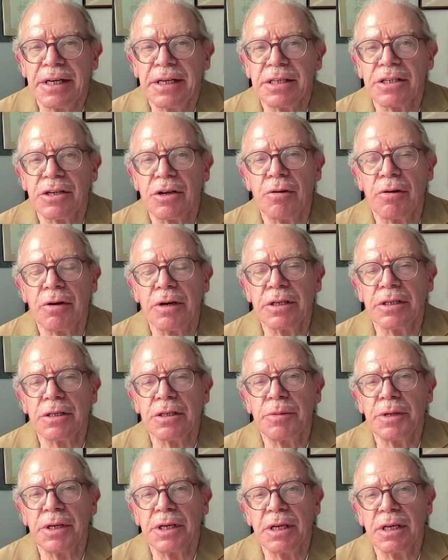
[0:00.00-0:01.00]
It's going
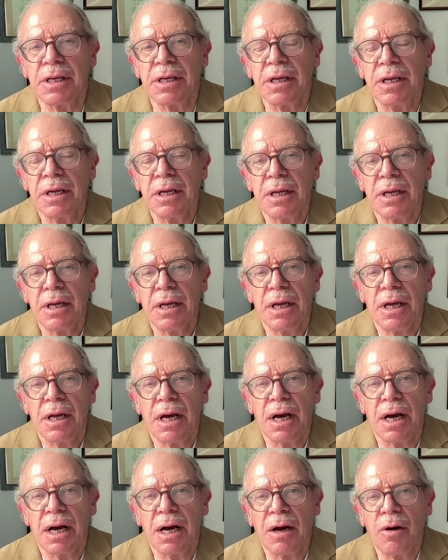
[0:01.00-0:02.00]
to be
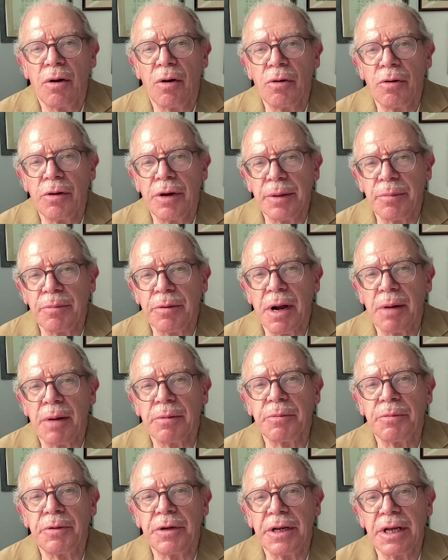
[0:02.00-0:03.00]
uh, only
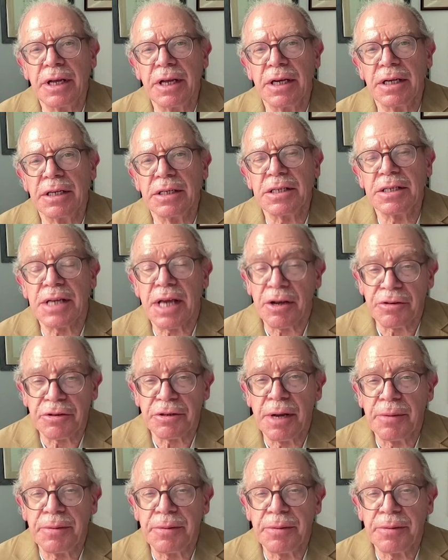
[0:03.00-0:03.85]
probably in South